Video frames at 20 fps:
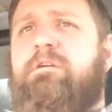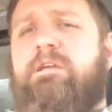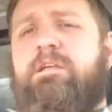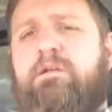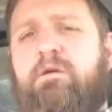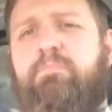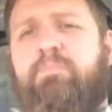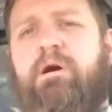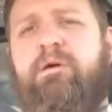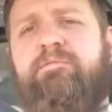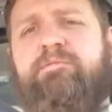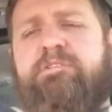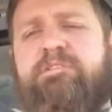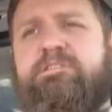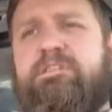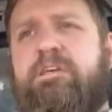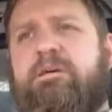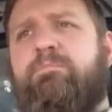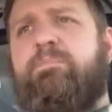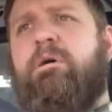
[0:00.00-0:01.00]
or, you know, puff and
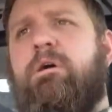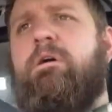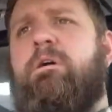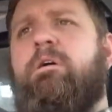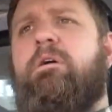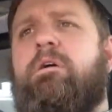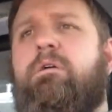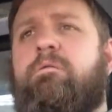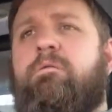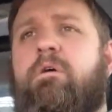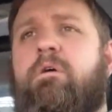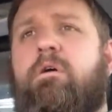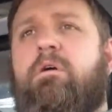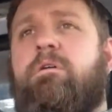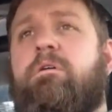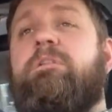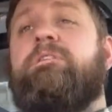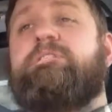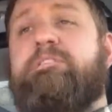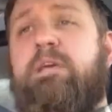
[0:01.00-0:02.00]
sip
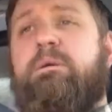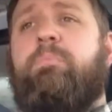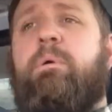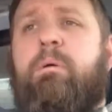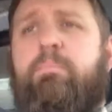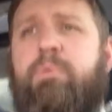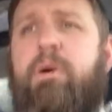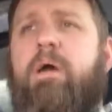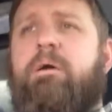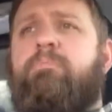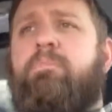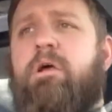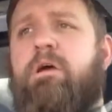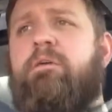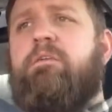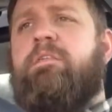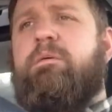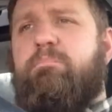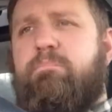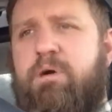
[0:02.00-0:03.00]
or sip a pipe
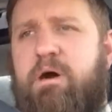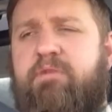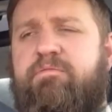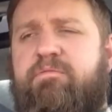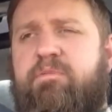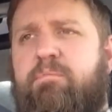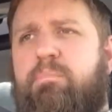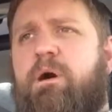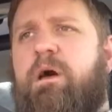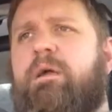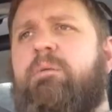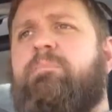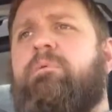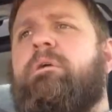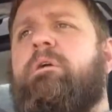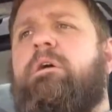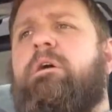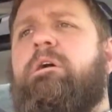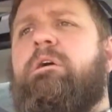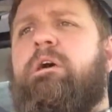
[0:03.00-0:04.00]
rather than puff a pipe
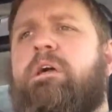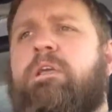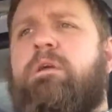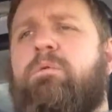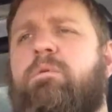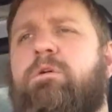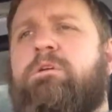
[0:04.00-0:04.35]
like you